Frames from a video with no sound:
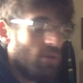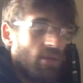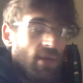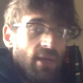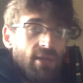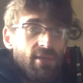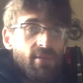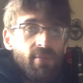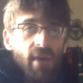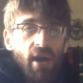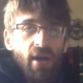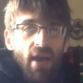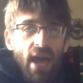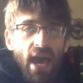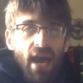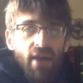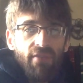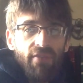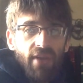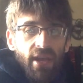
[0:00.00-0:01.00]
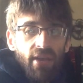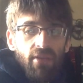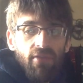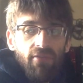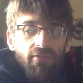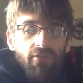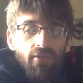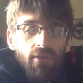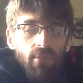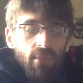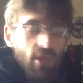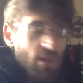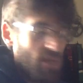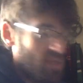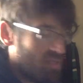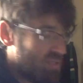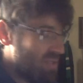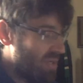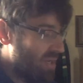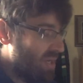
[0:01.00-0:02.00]
It's about half angle
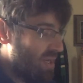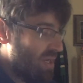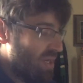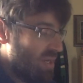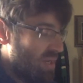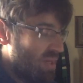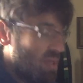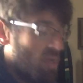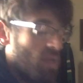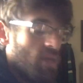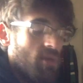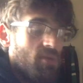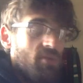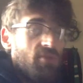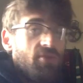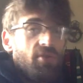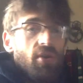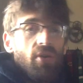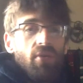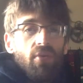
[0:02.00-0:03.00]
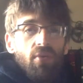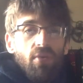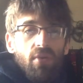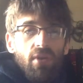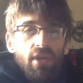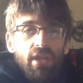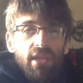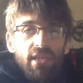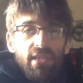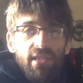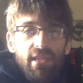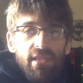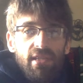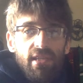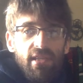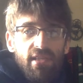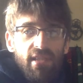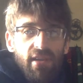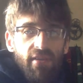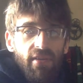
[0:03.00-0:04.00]
formulas. So this
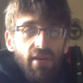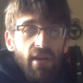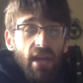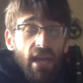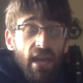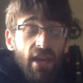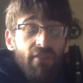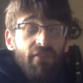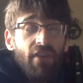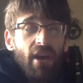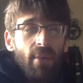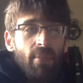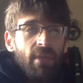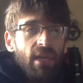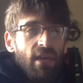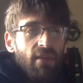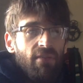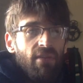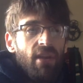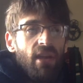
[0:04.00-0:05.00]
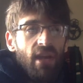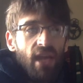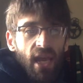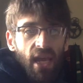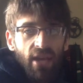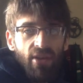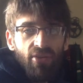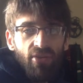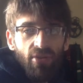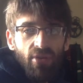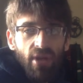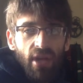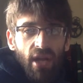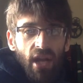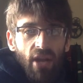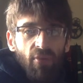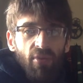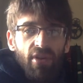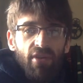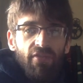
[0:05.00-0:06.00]
is if I'm given an angle and I
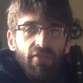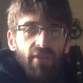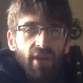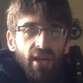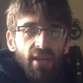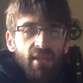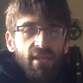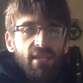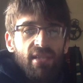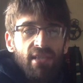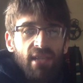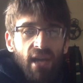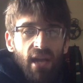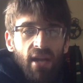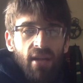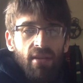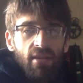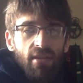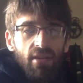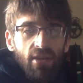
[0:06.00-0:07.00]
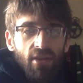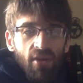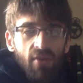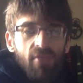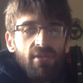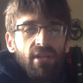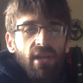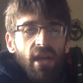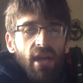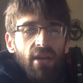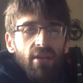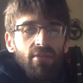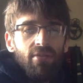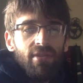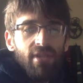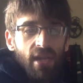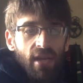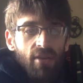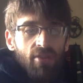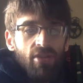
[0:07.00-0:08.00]
want to find the sine, the cosine, or
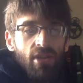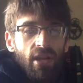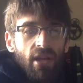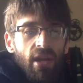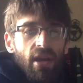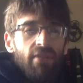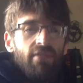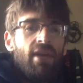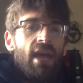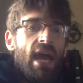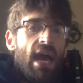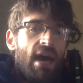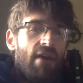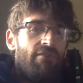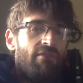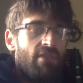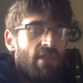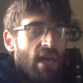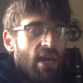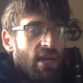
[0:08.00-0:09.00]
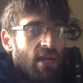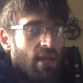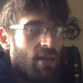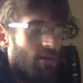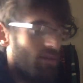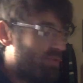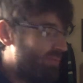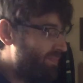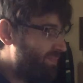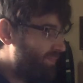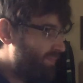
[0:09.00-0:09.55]
tangent of half of that angle.